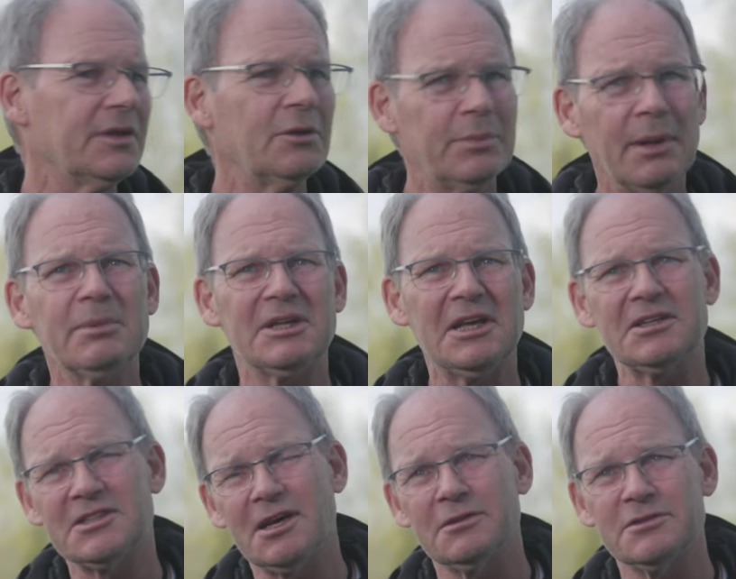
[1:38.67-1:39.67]
He'll be able to get
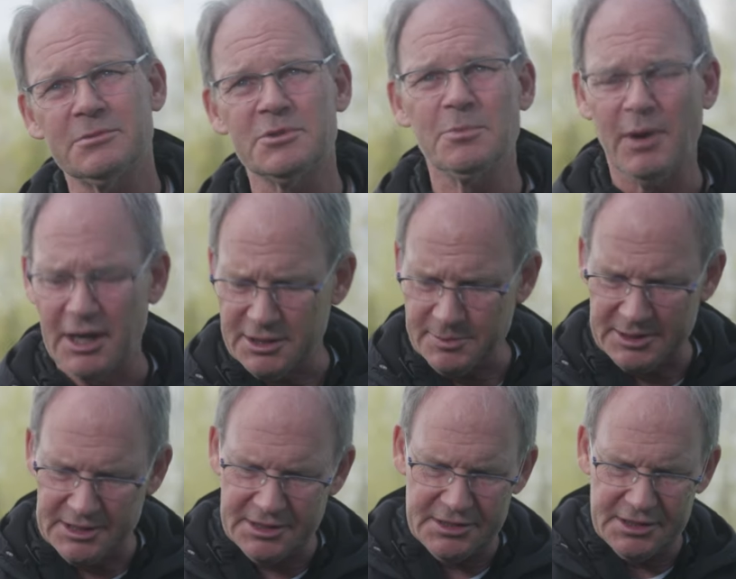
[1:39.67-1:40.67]
us out of some spots,
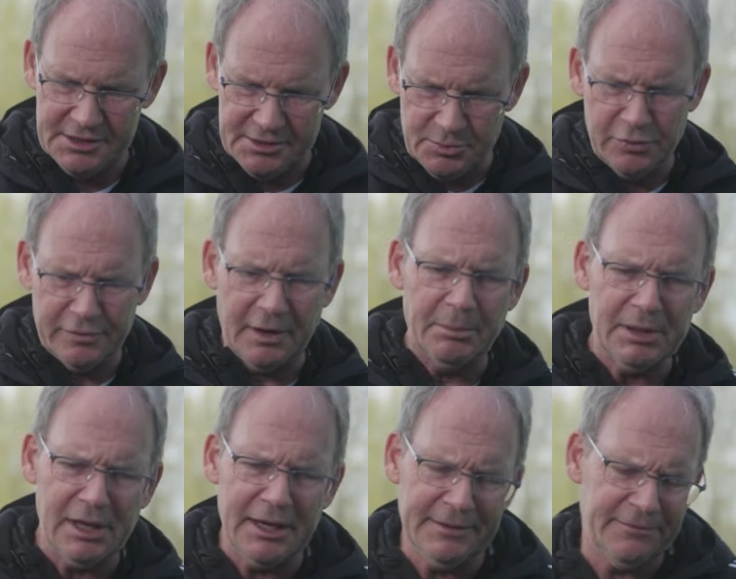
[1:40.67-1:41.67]
but since he's moved up a
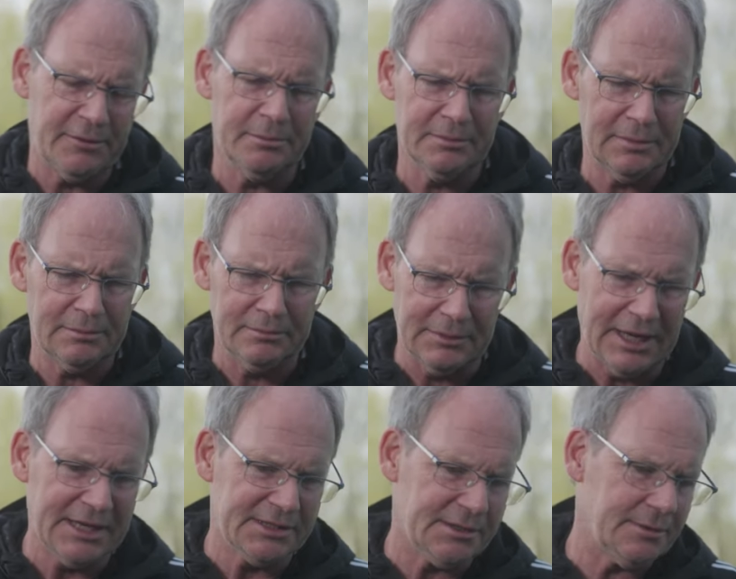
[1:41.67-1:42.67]
line from
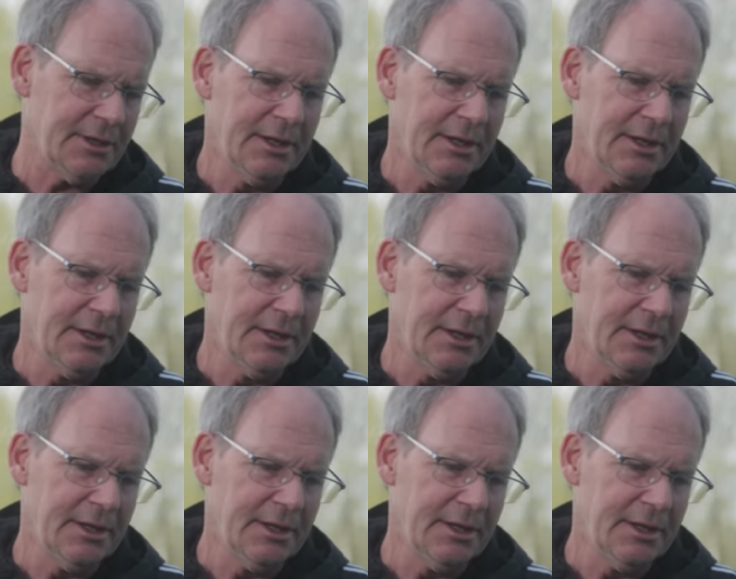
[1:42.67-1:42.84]
last